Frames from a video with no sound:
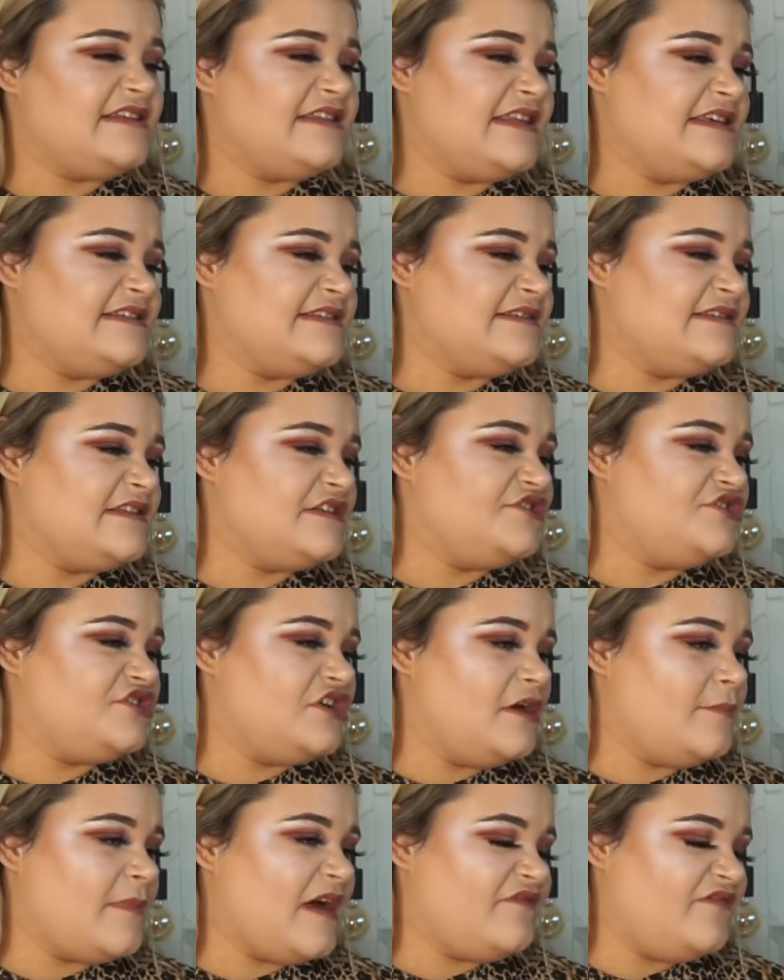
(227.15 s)
This is the
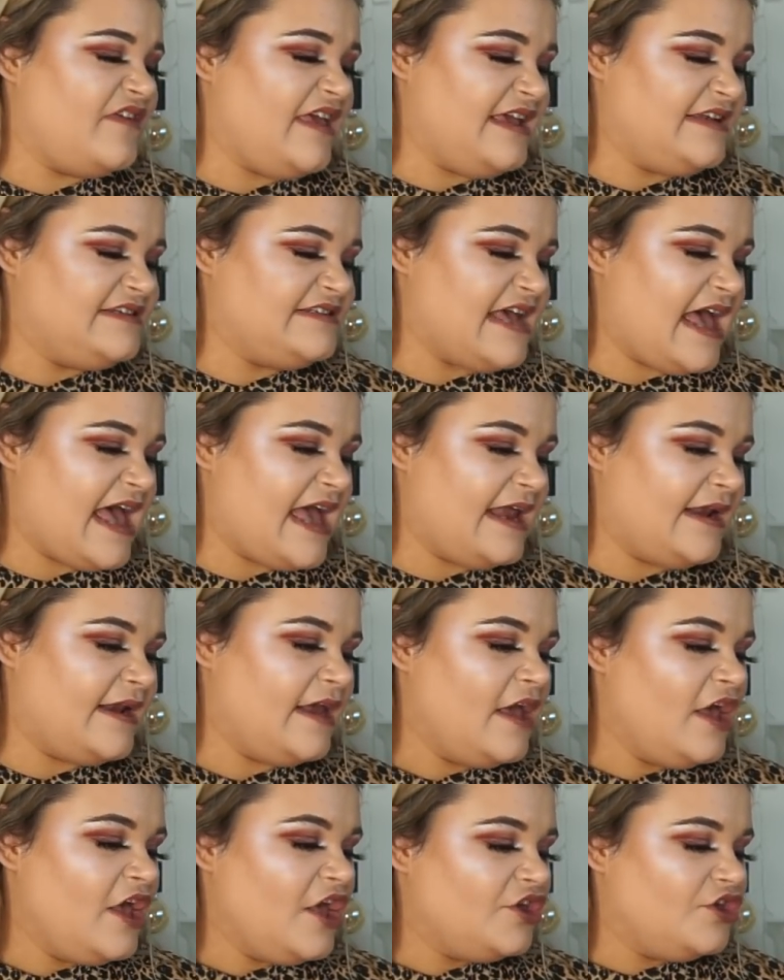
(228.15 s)
Derma V ten
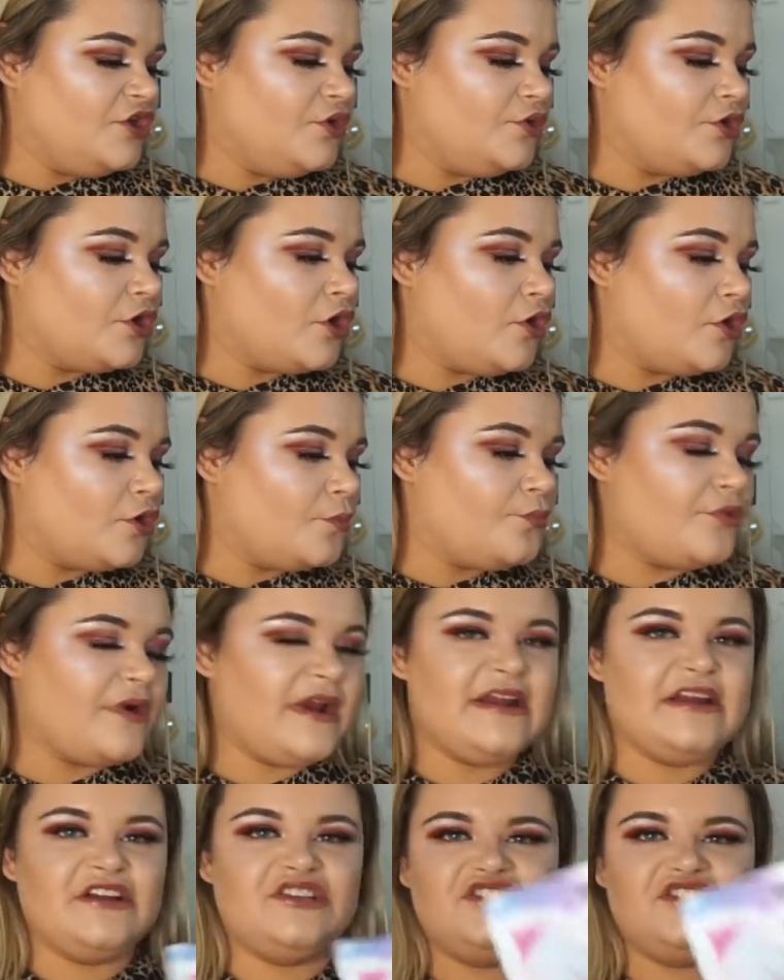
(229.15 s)
Unicorn Printed